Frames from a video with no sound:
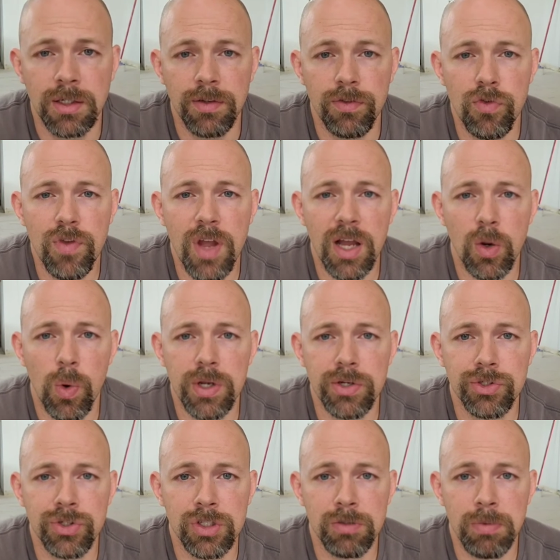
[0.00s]
if you've got
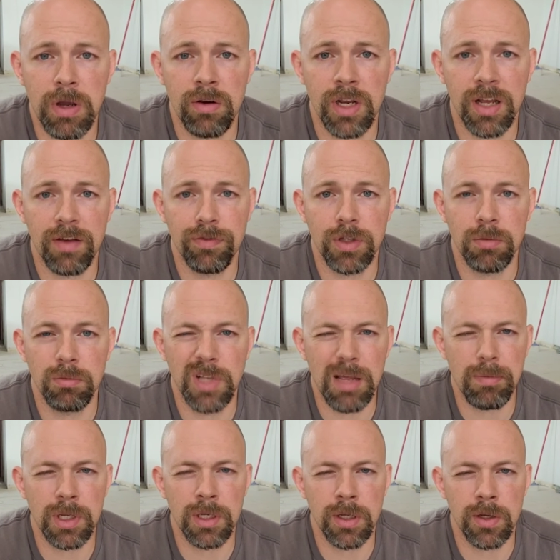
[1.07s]
questions about Nephilim,
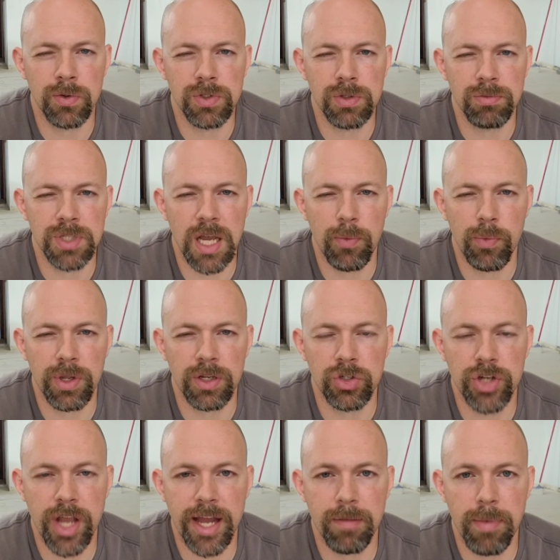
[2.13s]
let me know sometime. We can
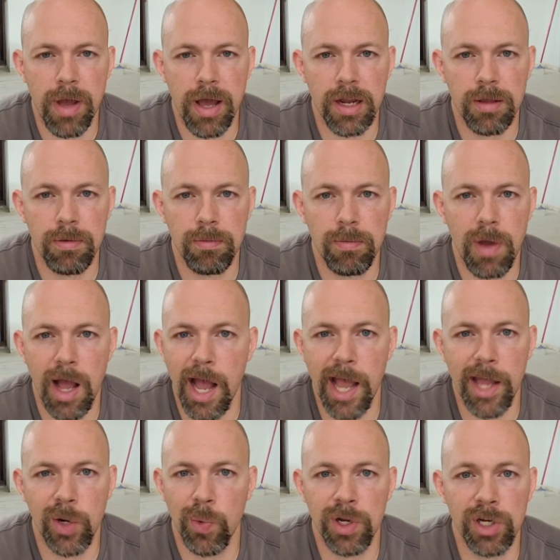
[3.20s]
chat about it.
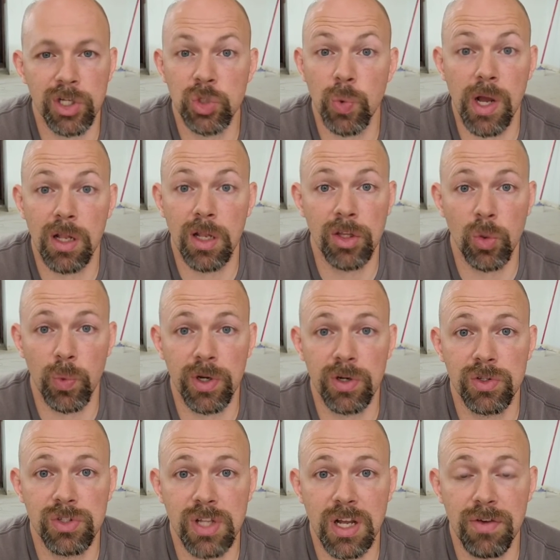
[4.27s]
I don't want to dwell on the
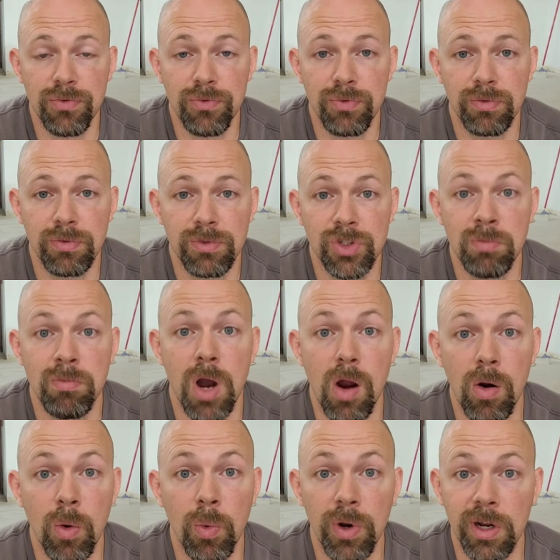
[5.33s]
weird stuff.
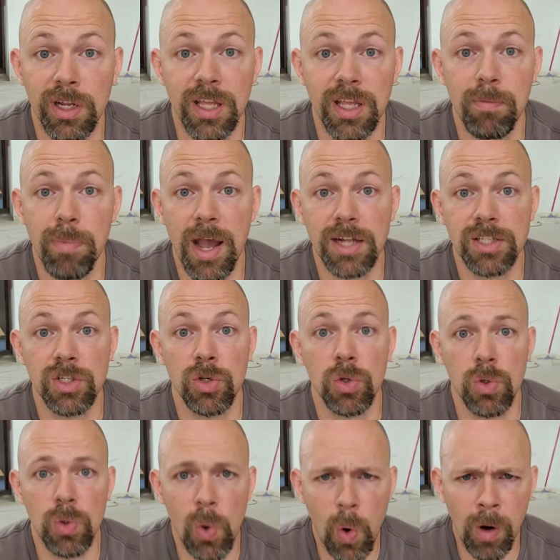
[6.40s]
Tomorrow we're going to get back to
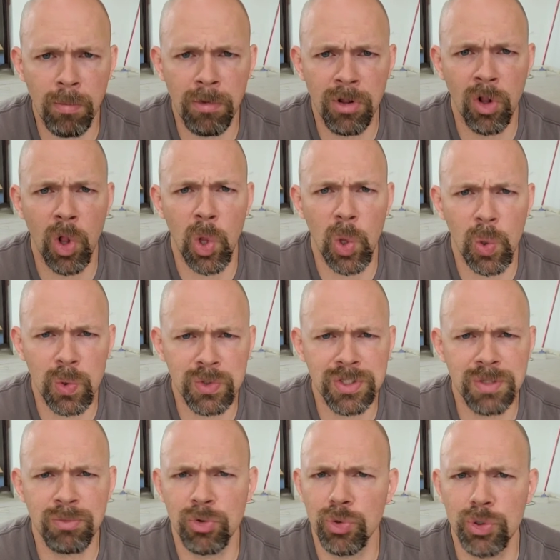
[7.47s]
normal,
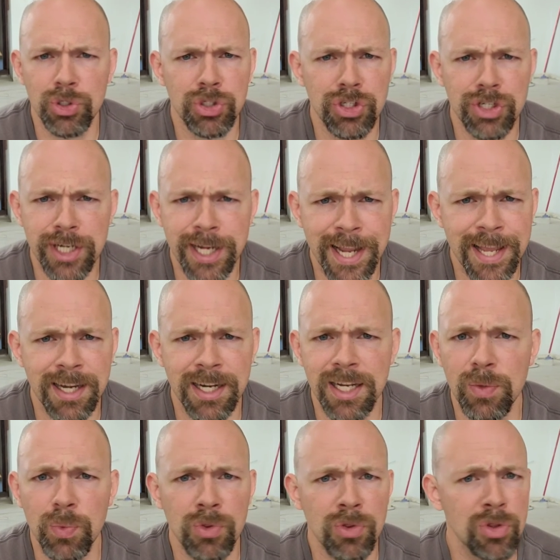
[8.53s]
wholesome
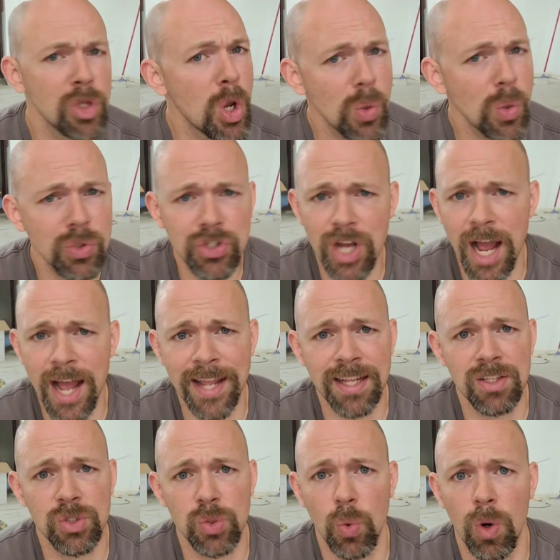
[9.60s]
Christianity with no
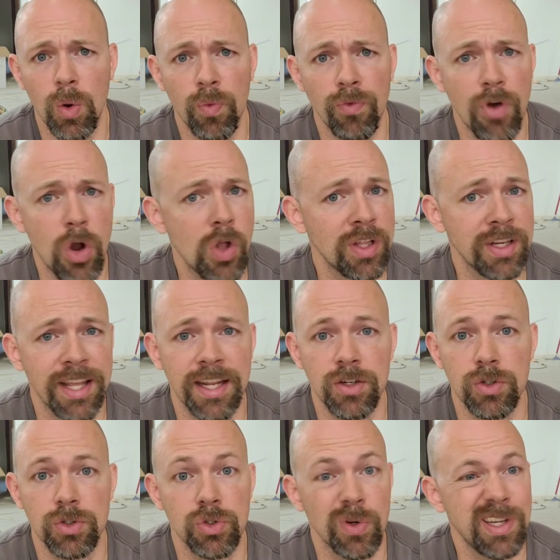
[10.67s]
giants or fallen
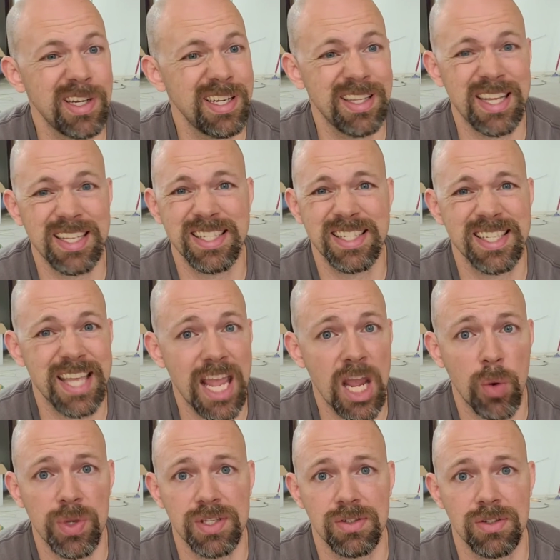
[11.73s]
angels or any of that
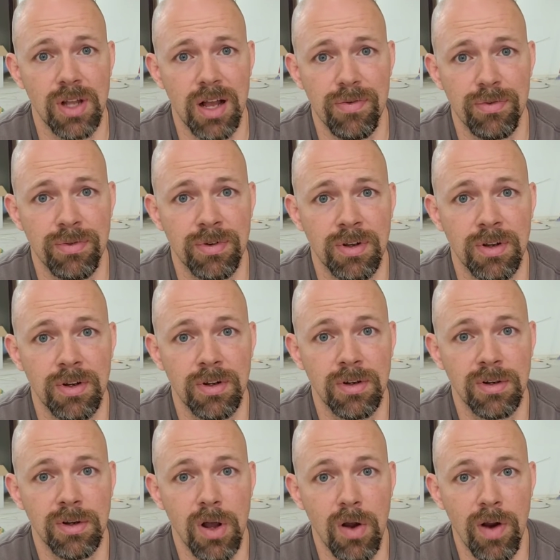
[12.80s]
scaly stuff.
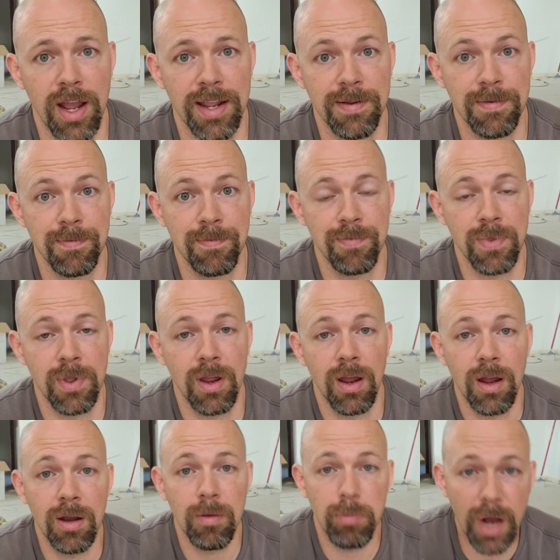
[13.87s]
All right?
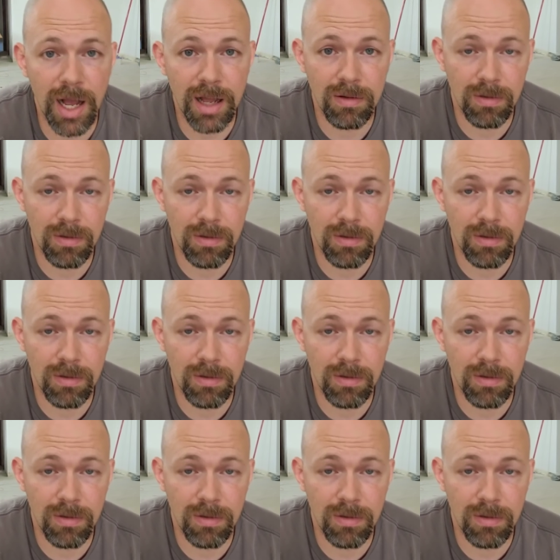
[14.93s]
But